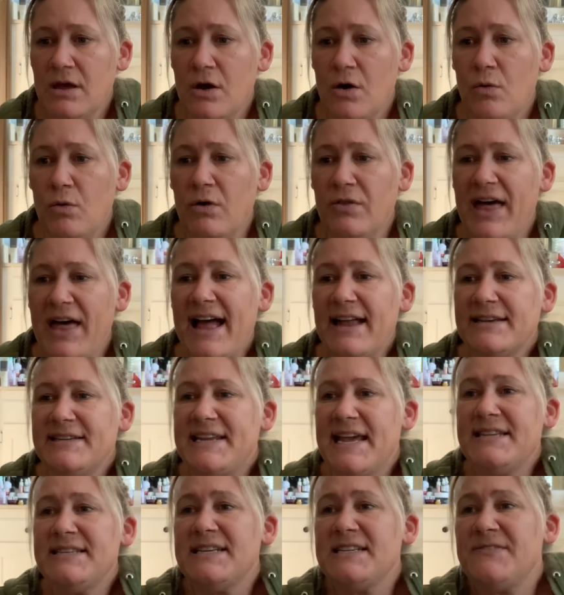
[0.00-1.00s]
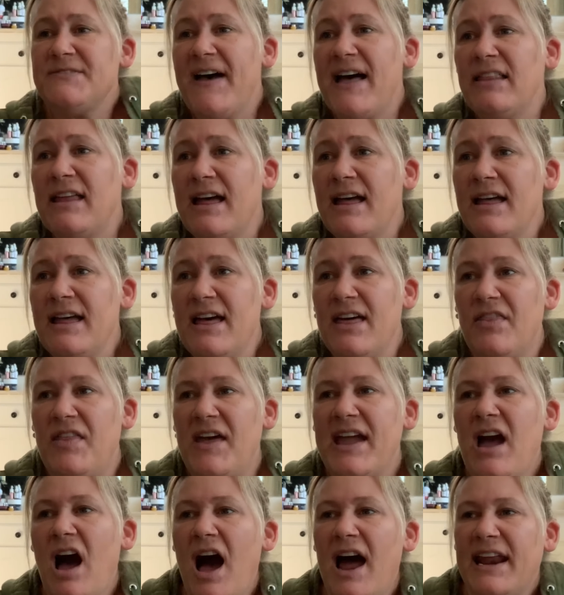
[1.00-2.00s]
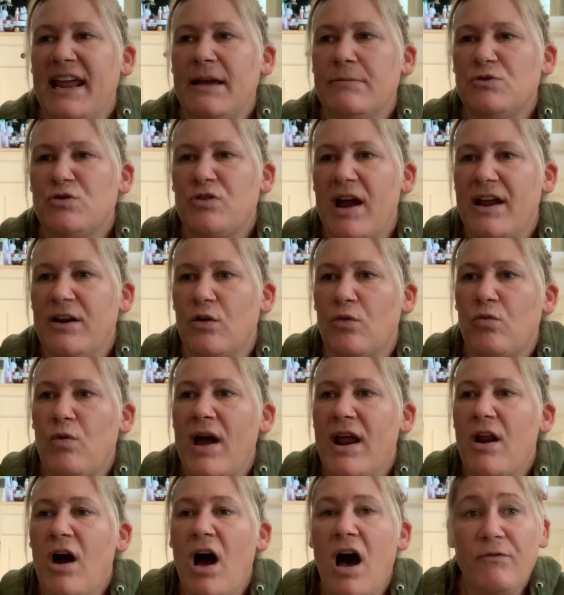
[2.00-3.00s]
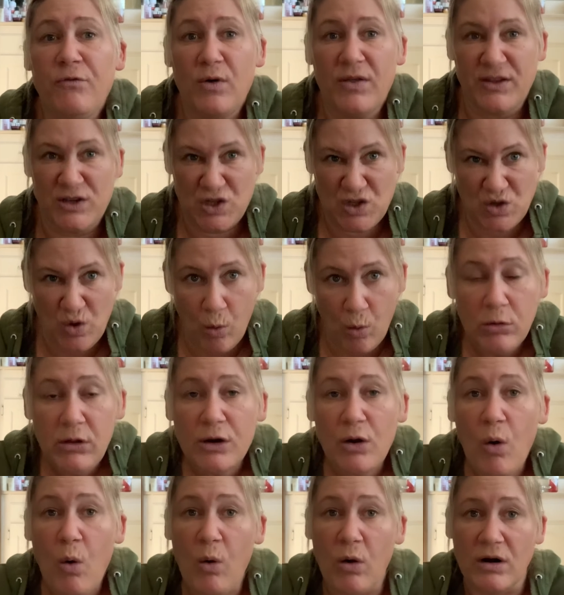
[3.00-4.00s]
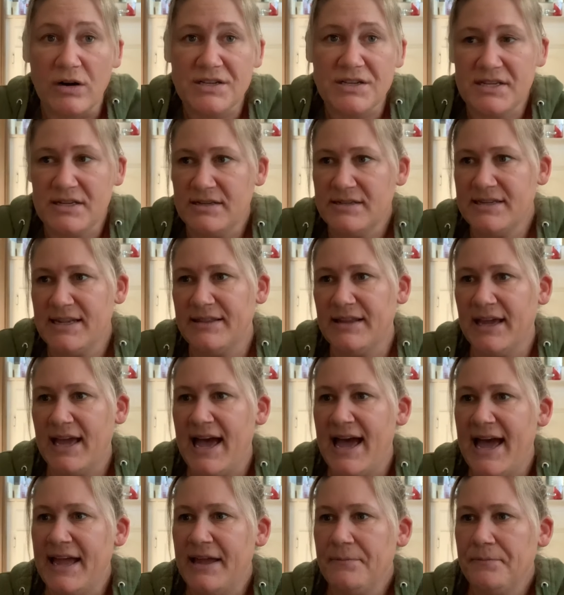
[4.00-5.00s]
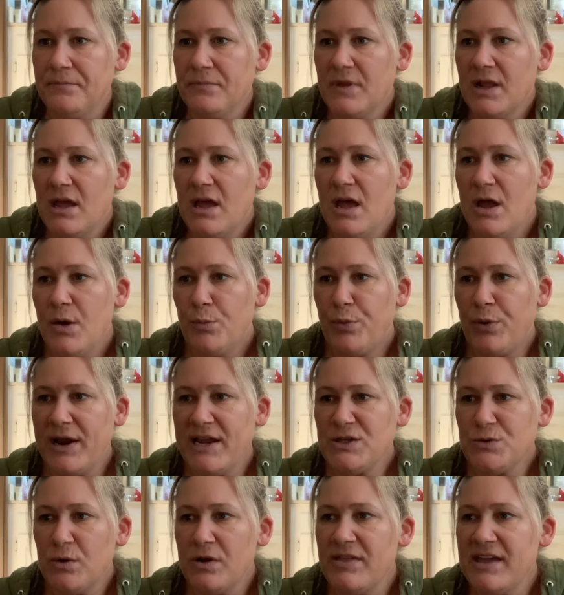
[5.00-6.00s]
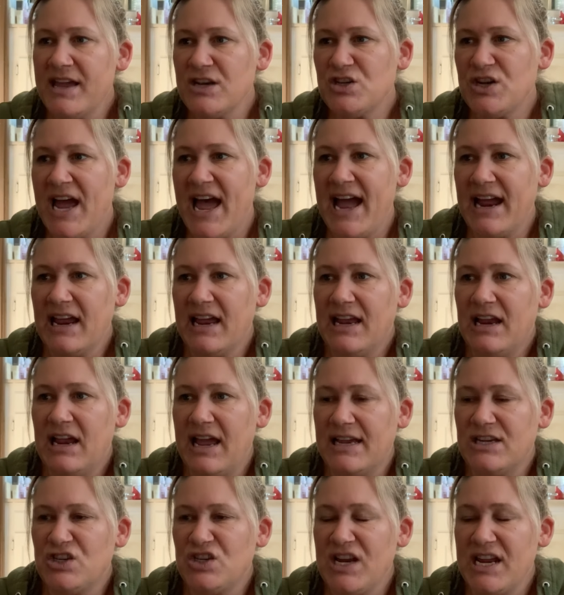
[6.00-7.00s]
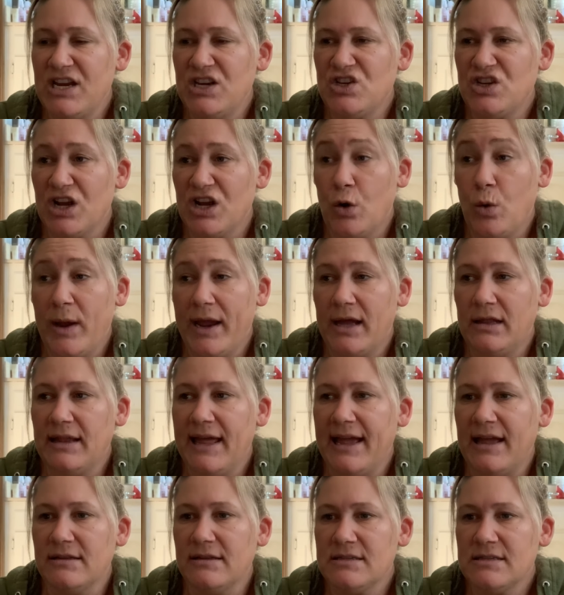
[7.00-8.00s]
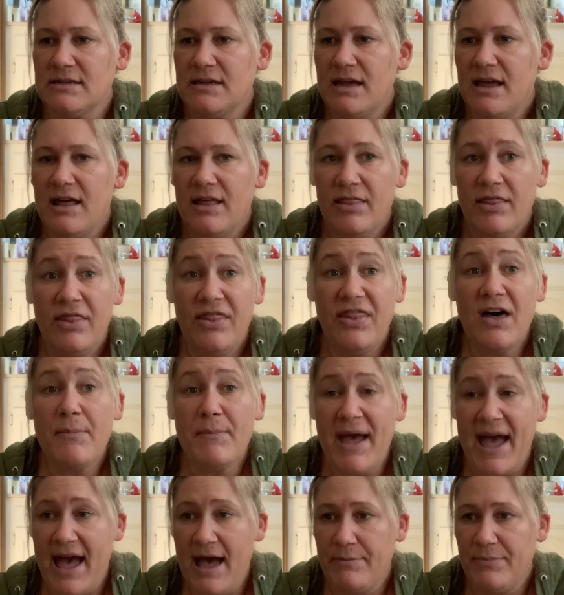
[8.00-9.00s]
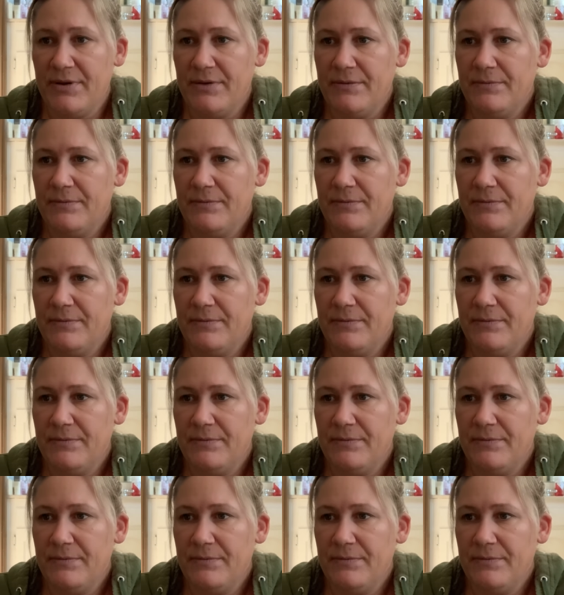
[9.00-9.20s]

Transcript: Well, that dentist fella, they caught him trying to run off with a stolen horse, said the guy. Praiseworthy and Jack exchanged a quick glance. The map.